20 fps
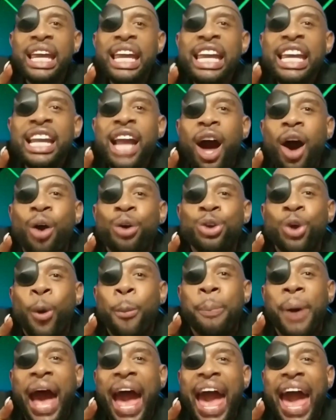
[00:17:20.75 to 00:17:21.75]
eat all
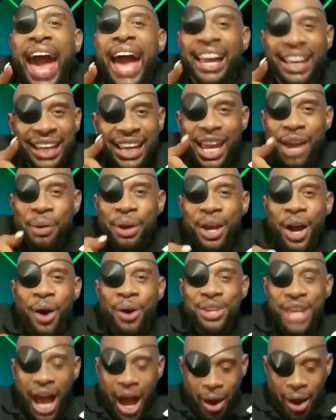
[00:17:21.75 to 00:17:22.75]
your pie. Here we
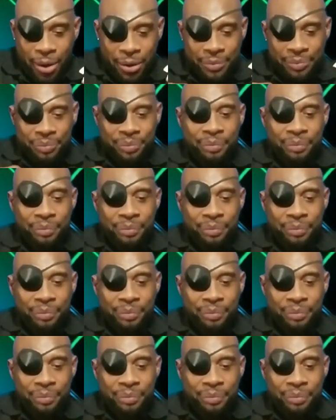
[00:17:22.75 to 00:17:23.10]
go, y'all.